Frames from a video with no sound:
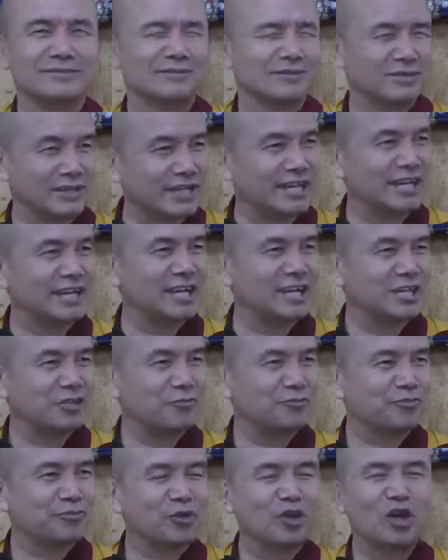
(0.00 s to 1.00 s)
You getting
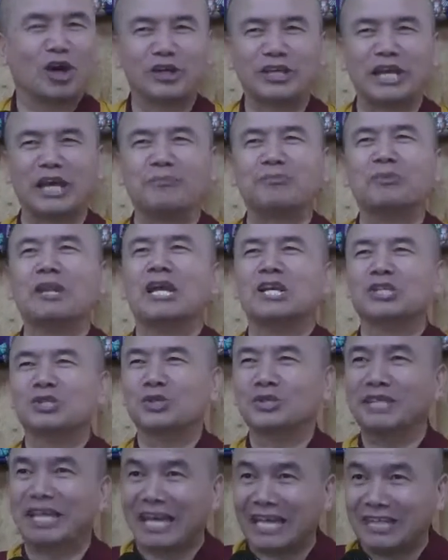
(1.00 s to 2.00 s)
it? Okay,
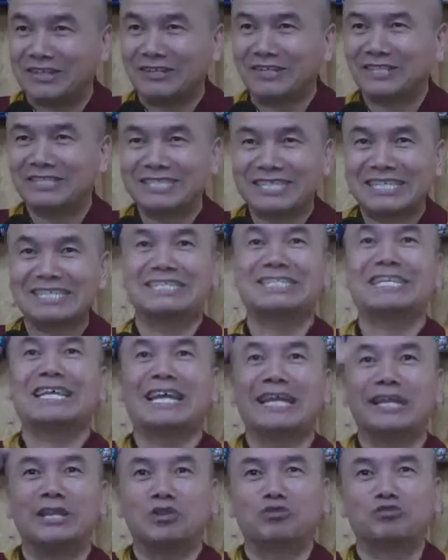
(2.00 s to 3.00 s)
so the ignorance is
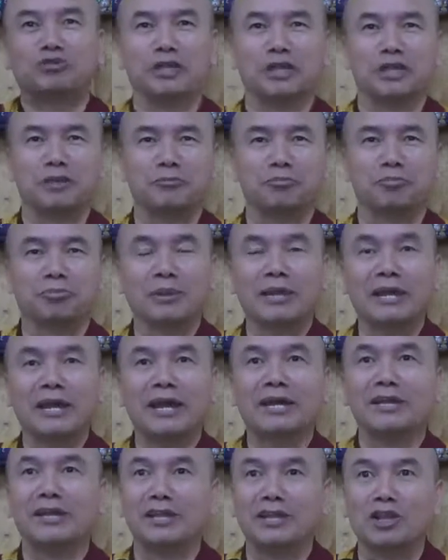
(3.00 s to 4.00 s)
in the dream.
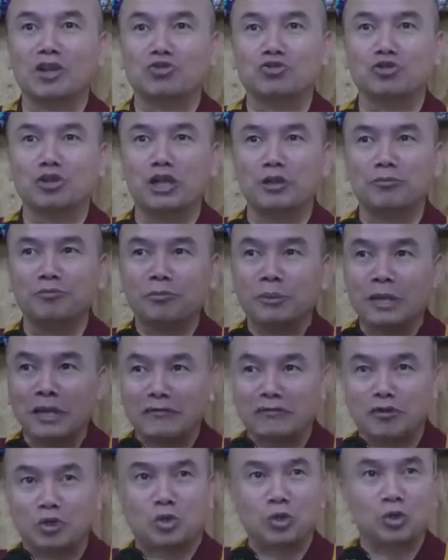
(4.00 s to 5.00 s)
And in the dream,
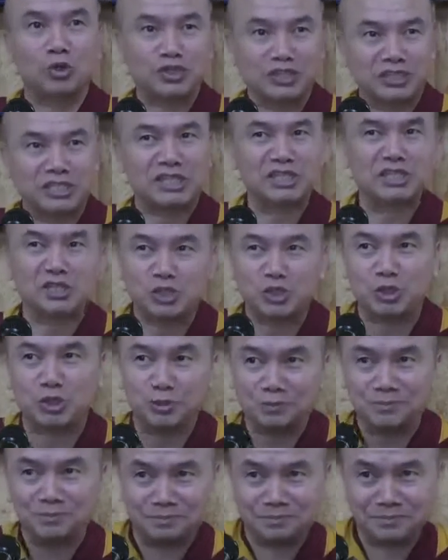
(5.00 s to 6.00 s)
if the ghost chases
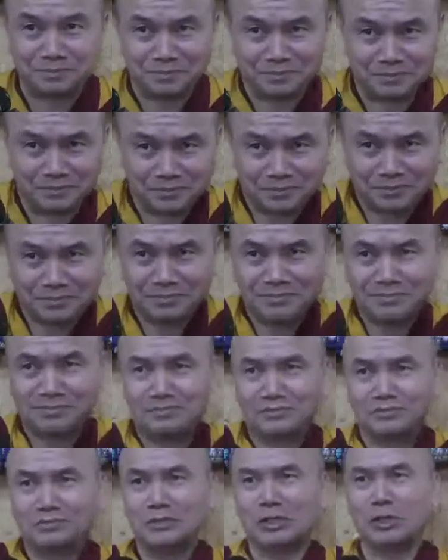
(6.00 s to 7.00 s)
you,
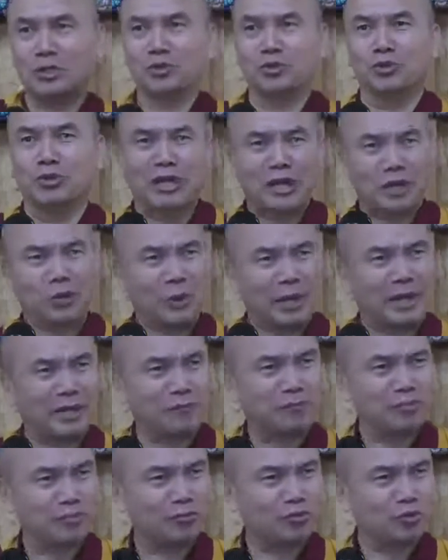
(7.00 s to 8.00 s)
you run
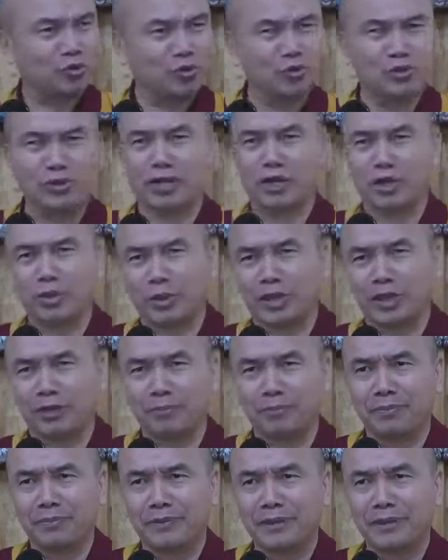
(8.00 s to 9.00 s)
away. You run away.
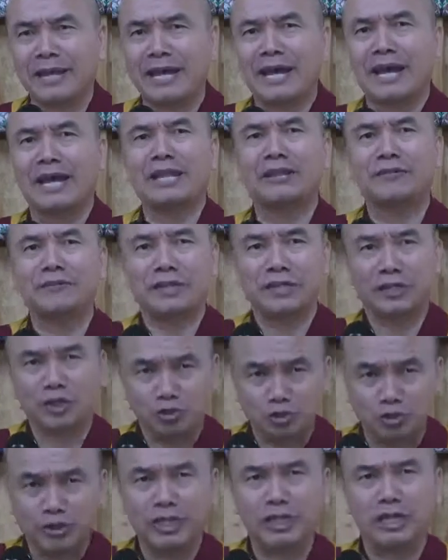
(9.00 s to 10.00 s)
And in the
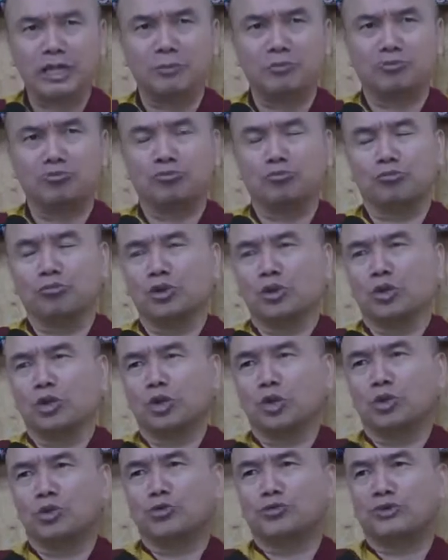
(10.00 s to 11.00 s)
dream,
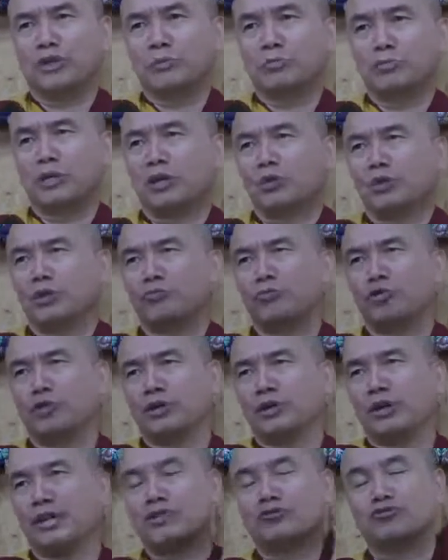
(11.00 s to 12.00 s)
you dream. At one
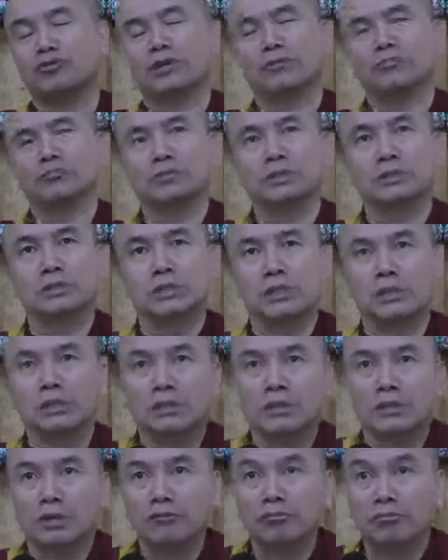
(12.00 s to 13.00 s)
point, I dreamt
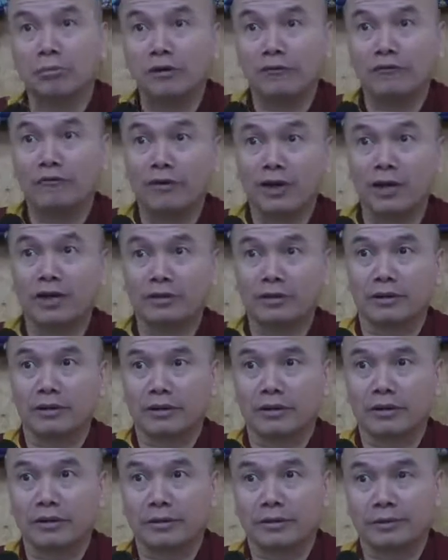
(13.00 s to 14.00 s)
of my
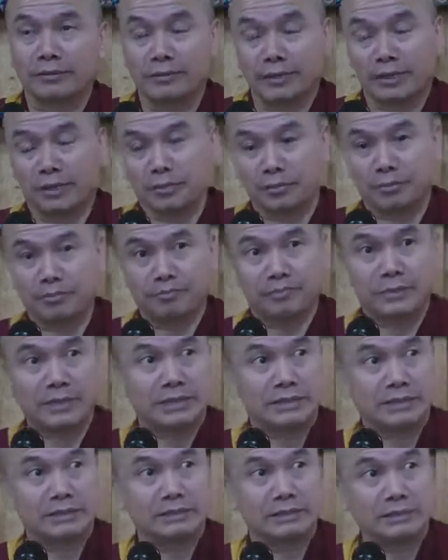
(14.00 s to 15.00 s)
father,
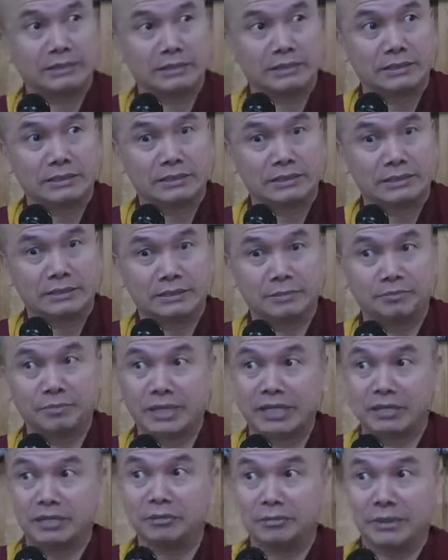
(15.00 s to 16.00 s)

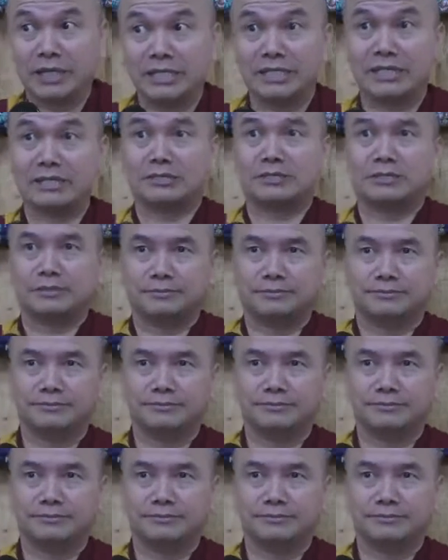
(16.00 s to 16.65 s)
being cremated.